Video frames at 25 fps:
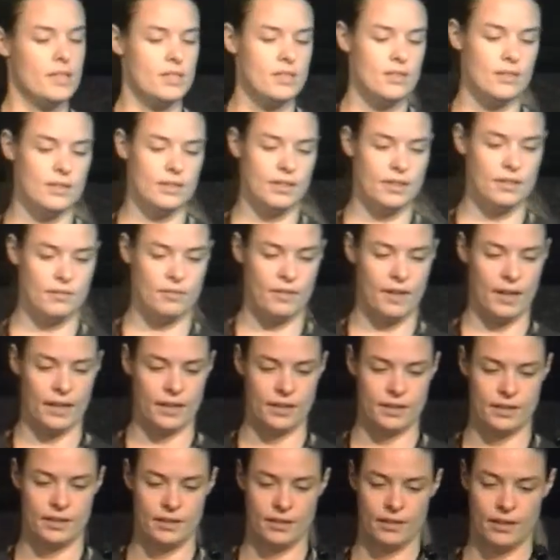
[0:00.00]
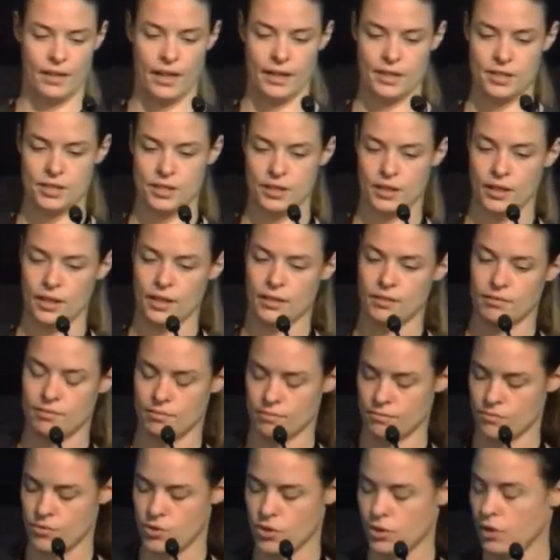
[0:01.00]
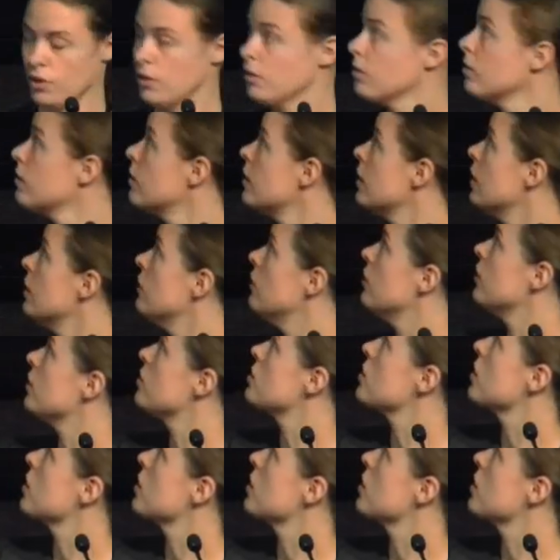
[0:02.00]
not, in fact, actually true, even